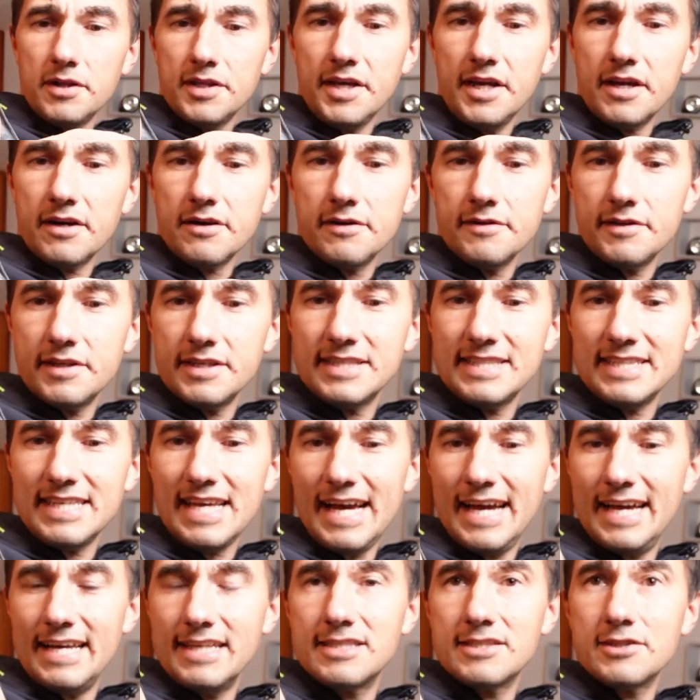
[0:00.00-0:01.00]
here on the
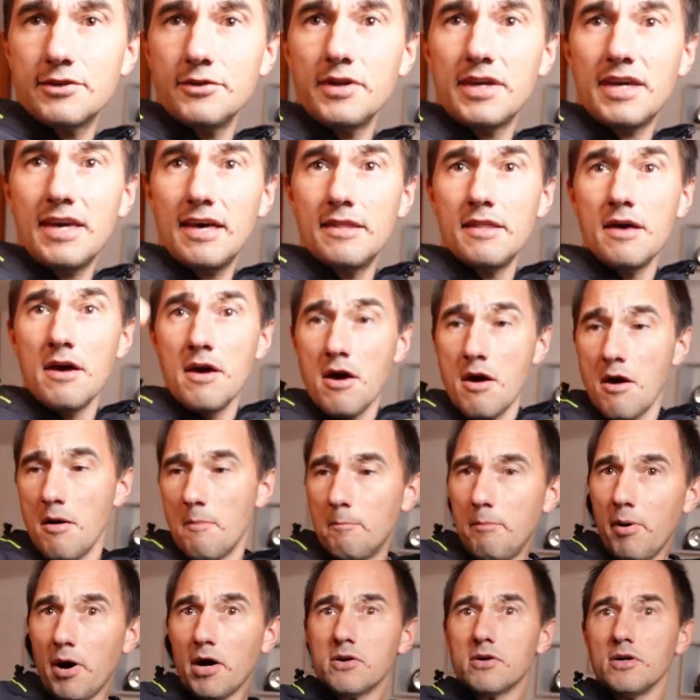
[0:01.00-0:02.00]
side, so you can
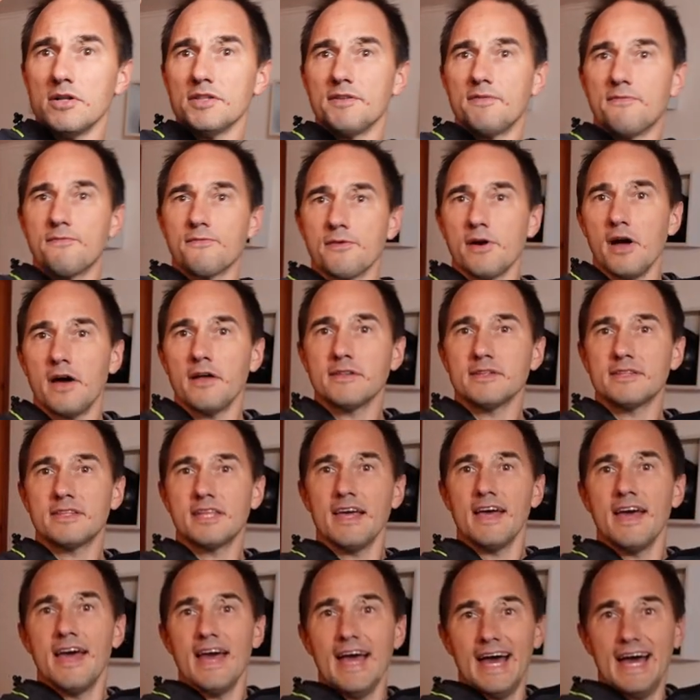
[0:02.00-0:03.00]
buckle the front
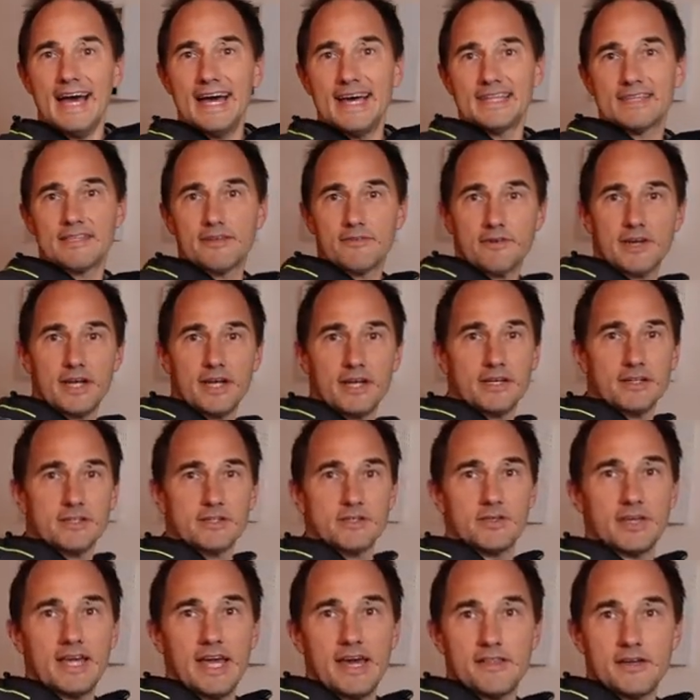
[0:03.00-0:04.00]
and the rear
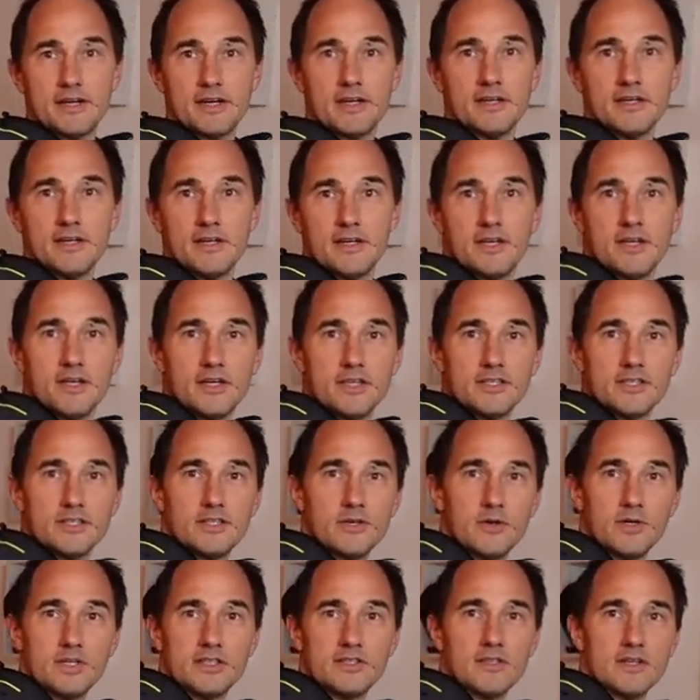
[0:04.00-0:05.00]
together
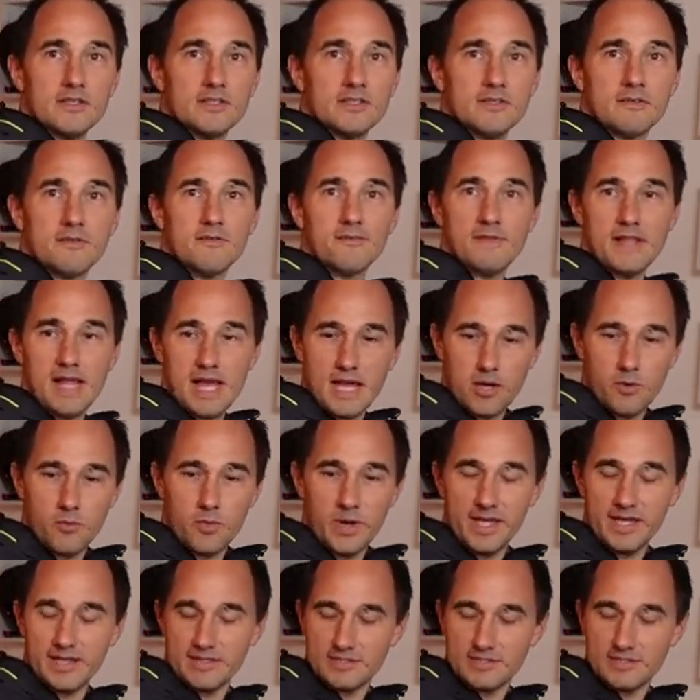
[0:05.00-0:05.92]
so it doesn't fly away.